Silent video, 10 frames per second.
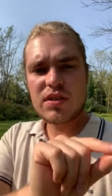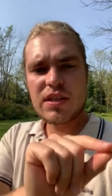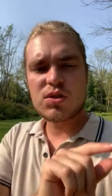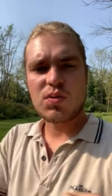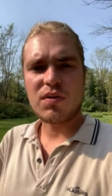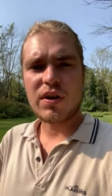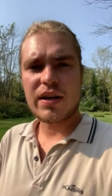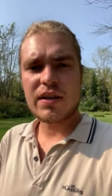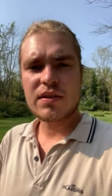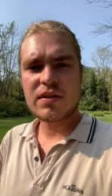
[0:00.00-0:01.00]
to this one,
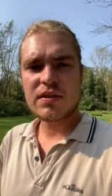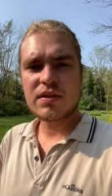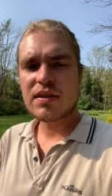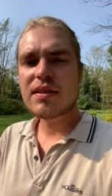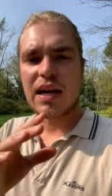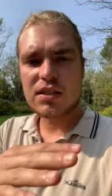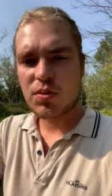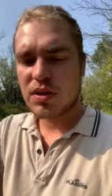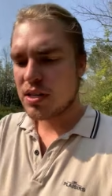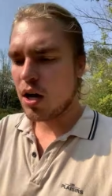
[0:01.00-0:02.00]
right? That's
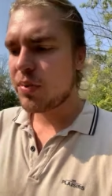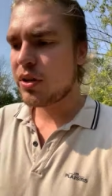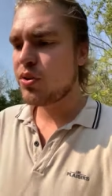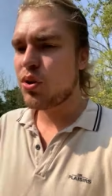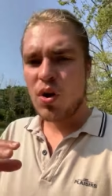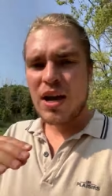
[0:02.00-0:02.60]
what it's helping you do.